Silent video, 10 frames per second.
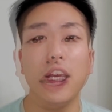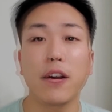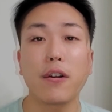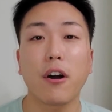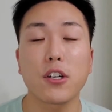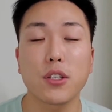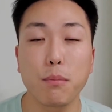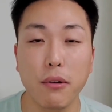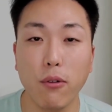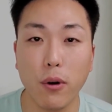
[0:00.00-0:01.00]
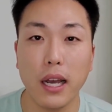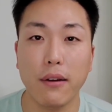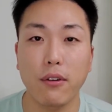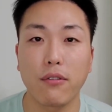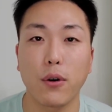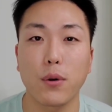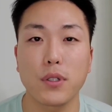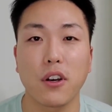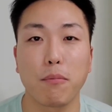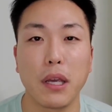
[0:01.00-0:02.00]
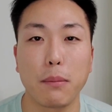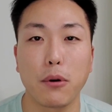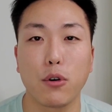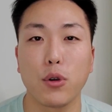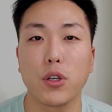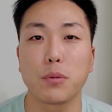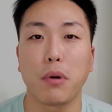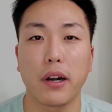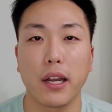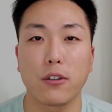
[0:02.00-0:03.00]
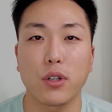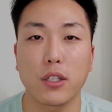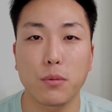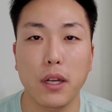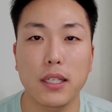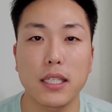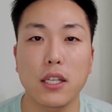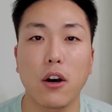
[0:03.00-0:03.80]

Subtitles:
Here are some before and after photos of people who use body hair transplants